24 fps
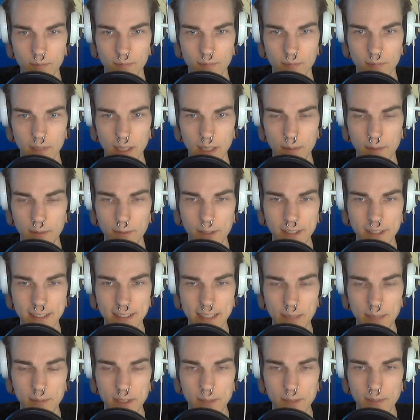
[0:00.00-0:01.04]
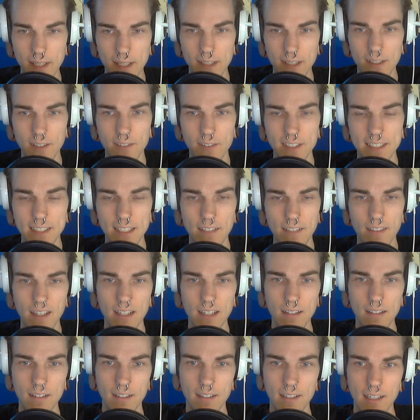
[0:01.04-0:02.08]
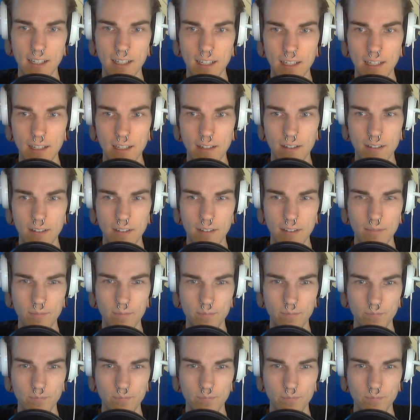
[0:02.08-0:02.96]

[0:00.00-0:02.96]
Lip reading: Yeah, my first name is Sven, I already said that, and